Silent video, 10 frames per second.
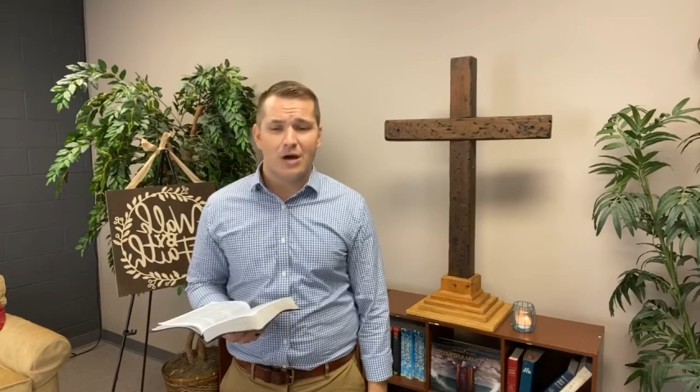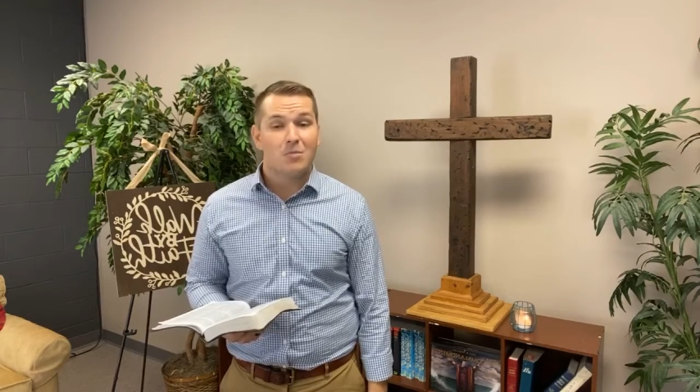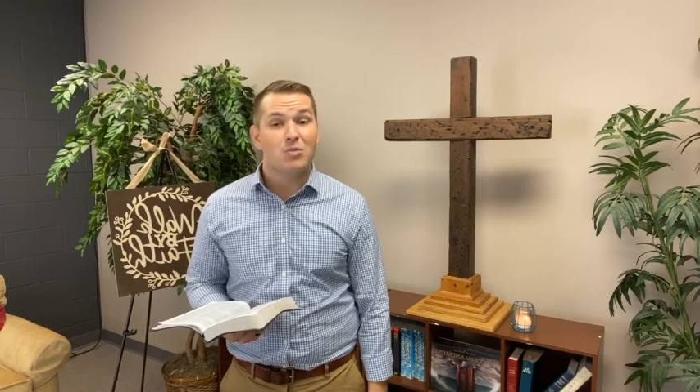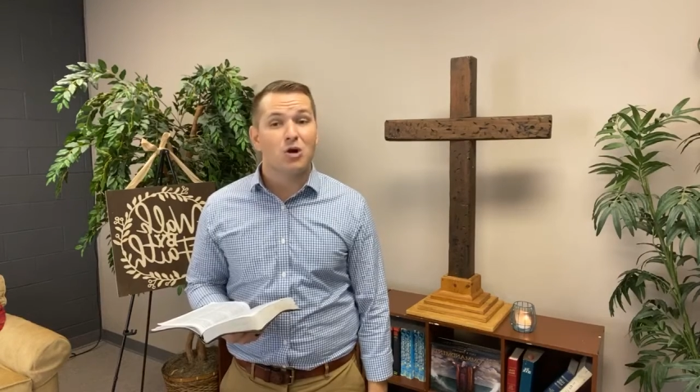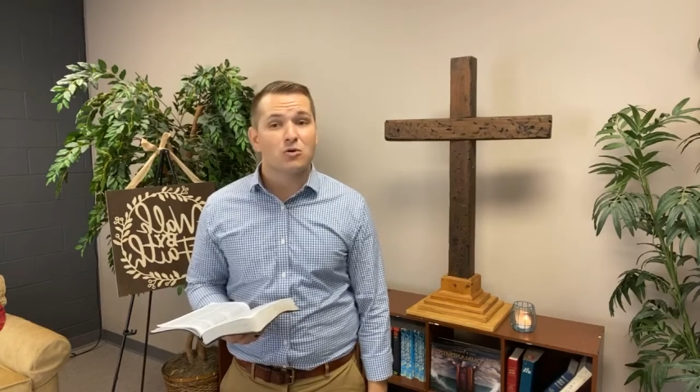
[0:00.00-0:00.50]

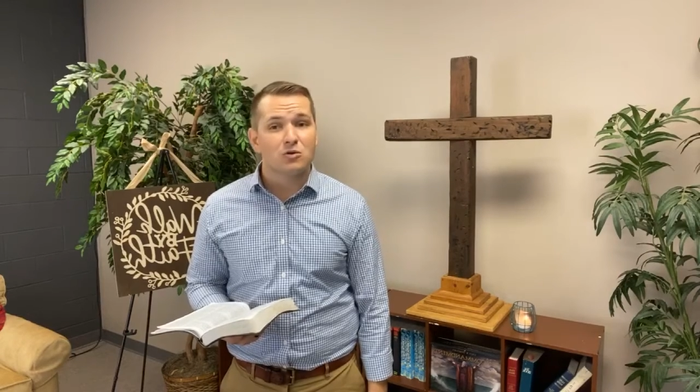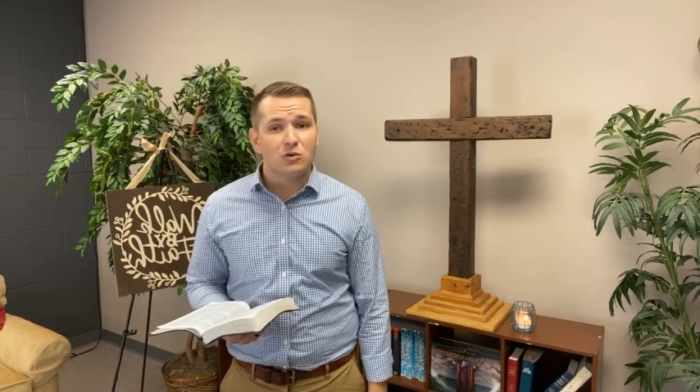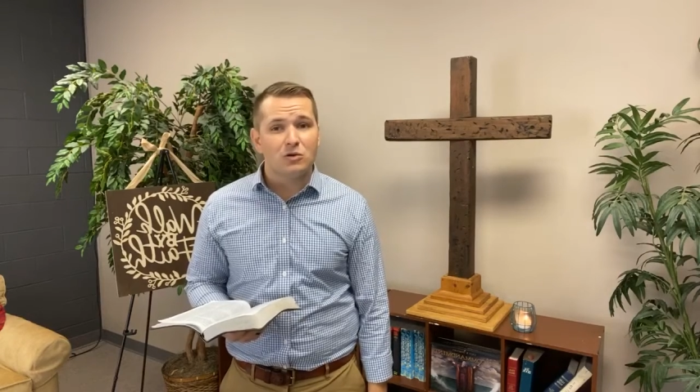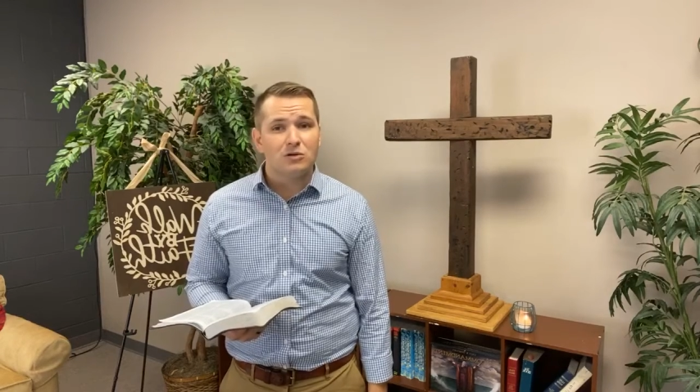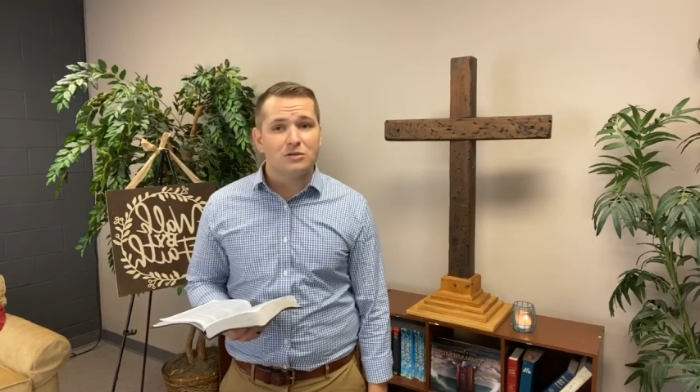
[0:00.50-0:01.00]
But
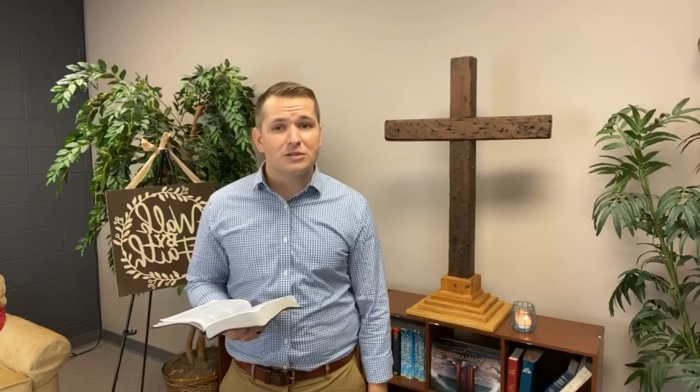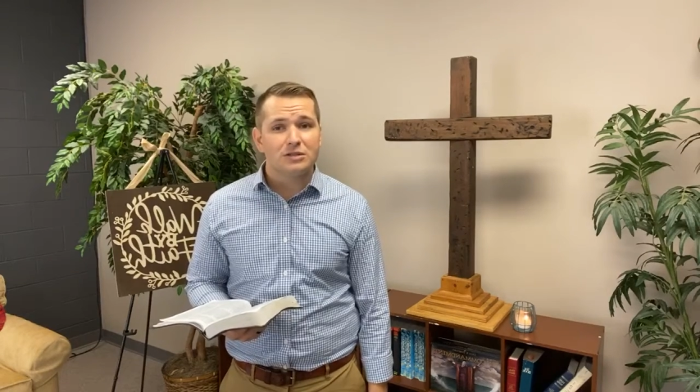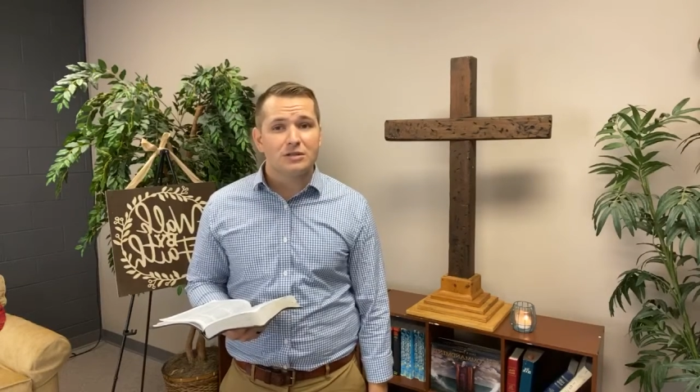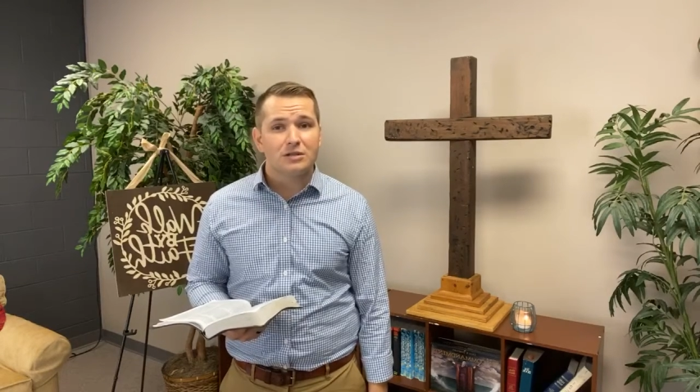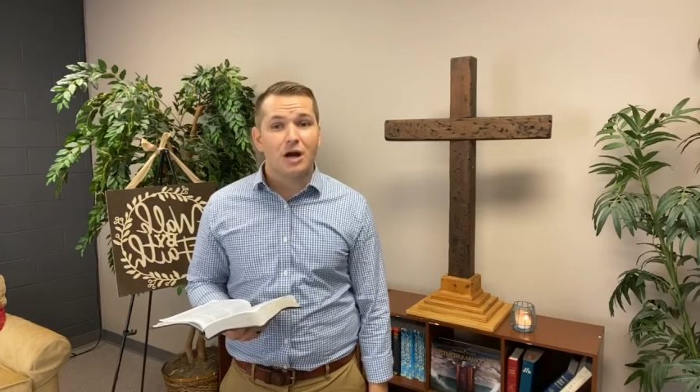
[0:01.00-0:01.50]
rules
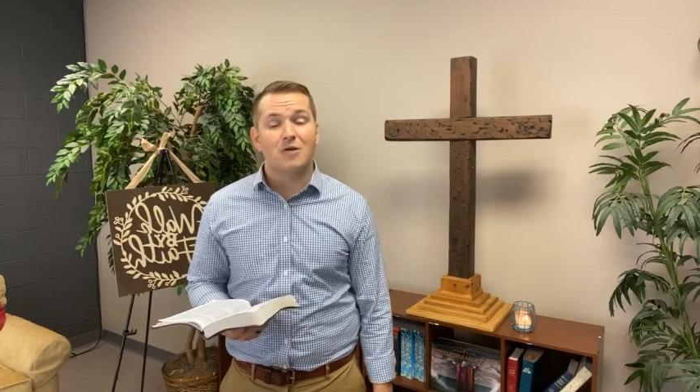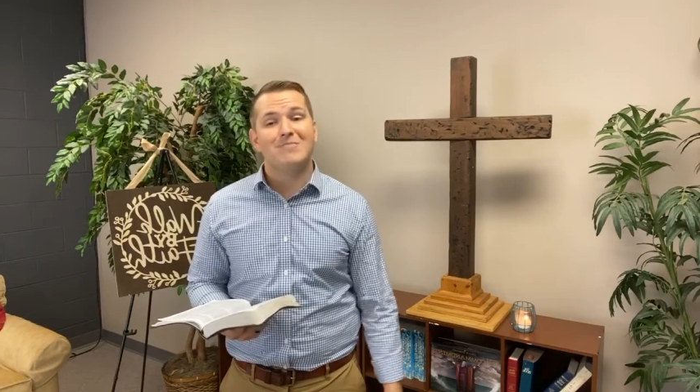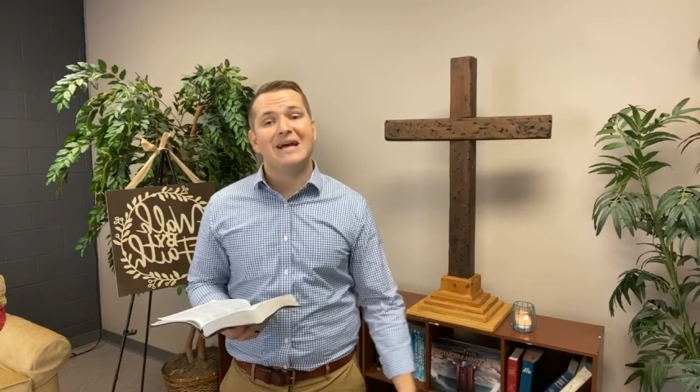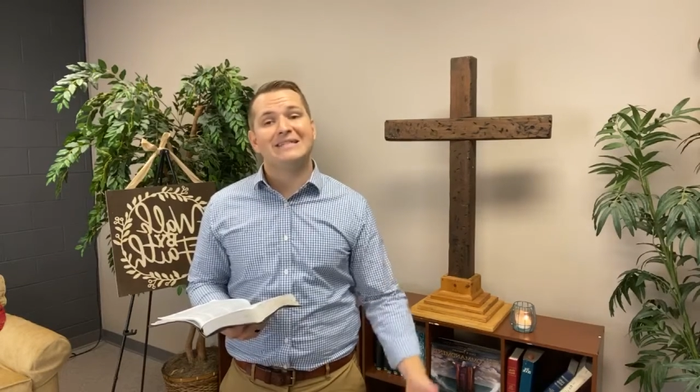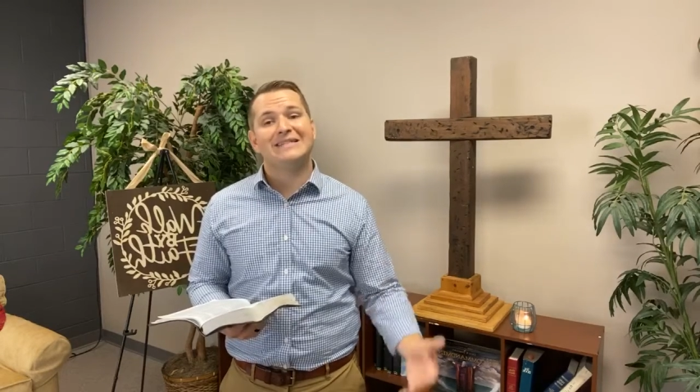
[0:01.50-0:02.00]
are
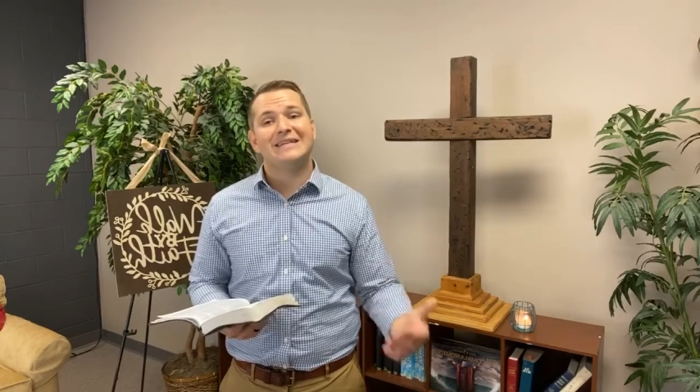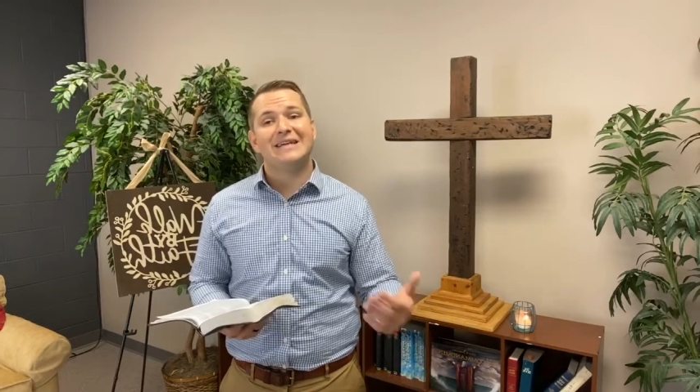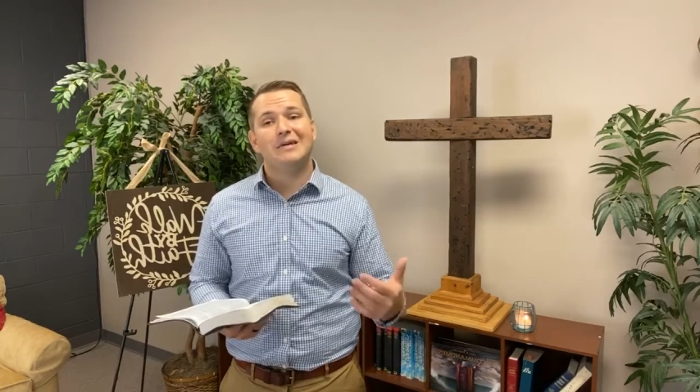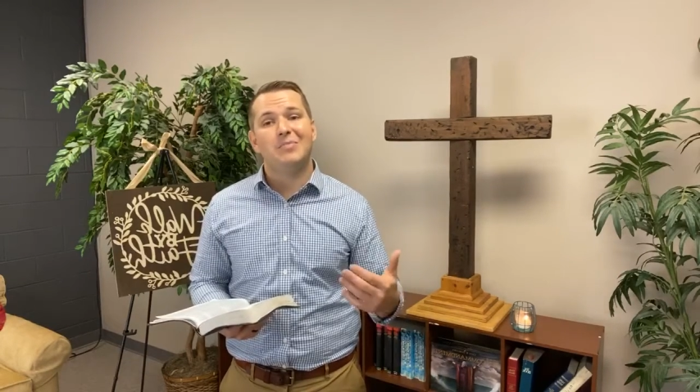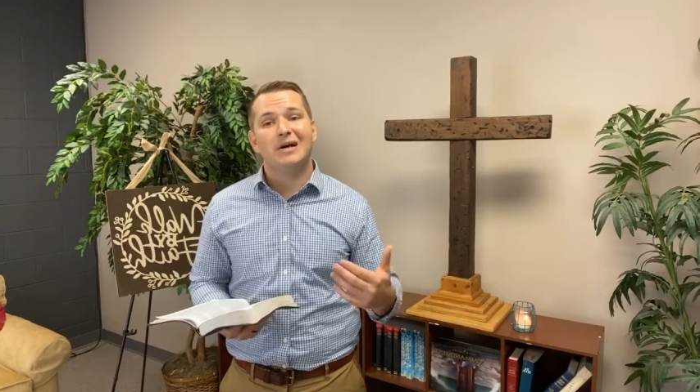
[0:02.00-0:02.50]
meant to
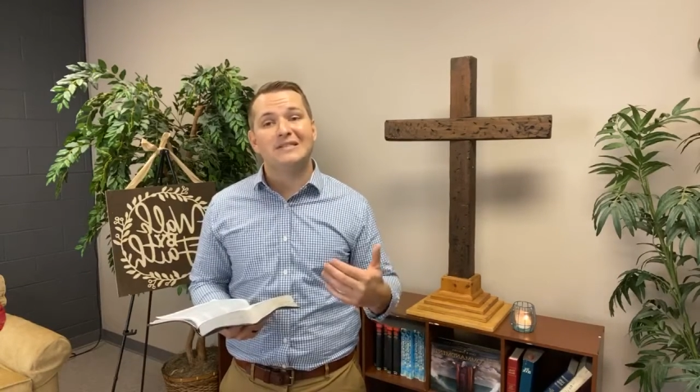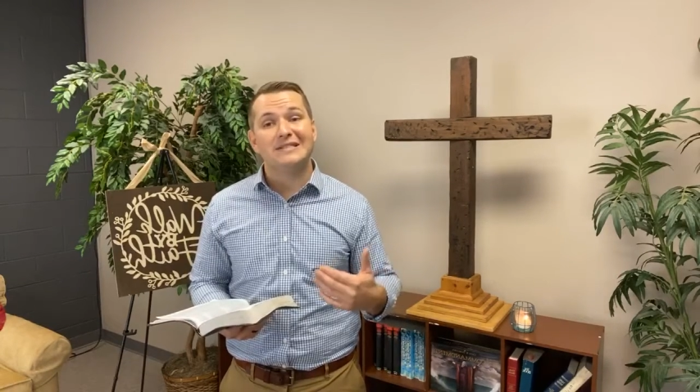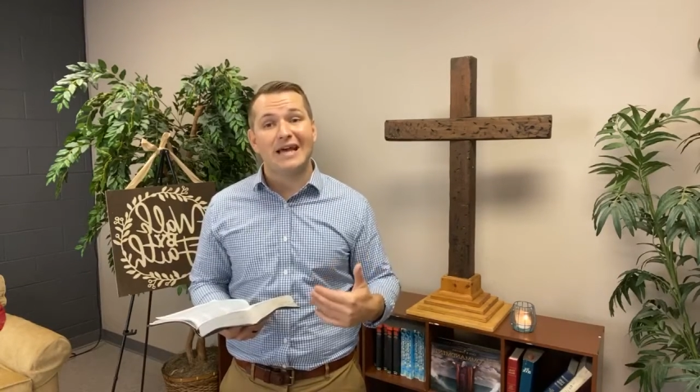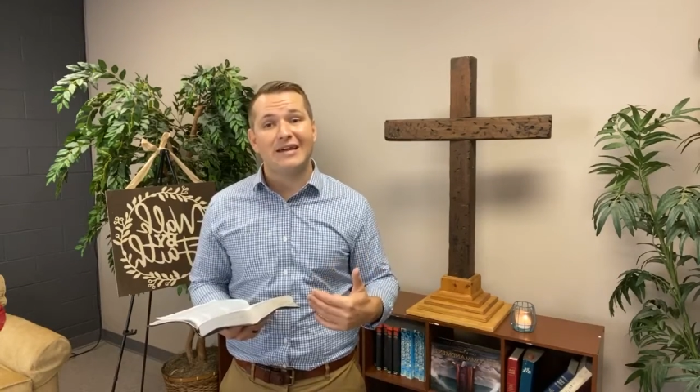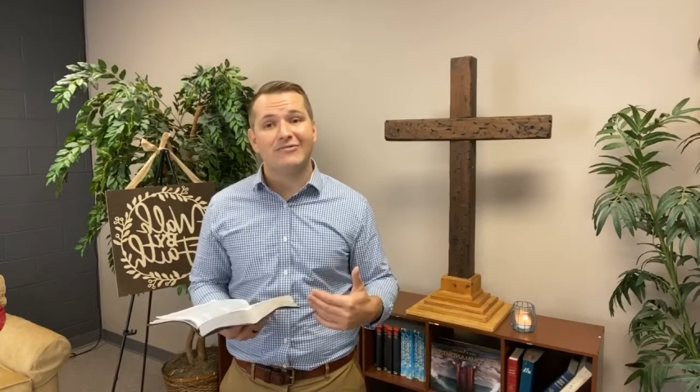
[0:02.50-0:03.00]
keep us
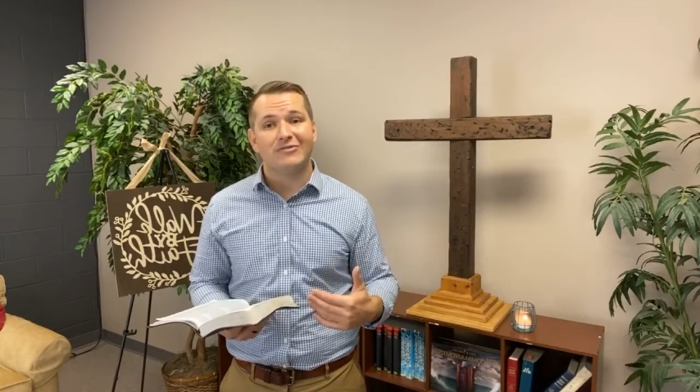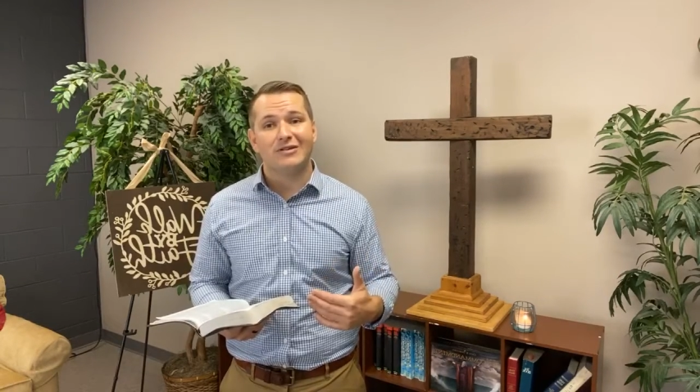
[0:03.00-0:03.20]
safe,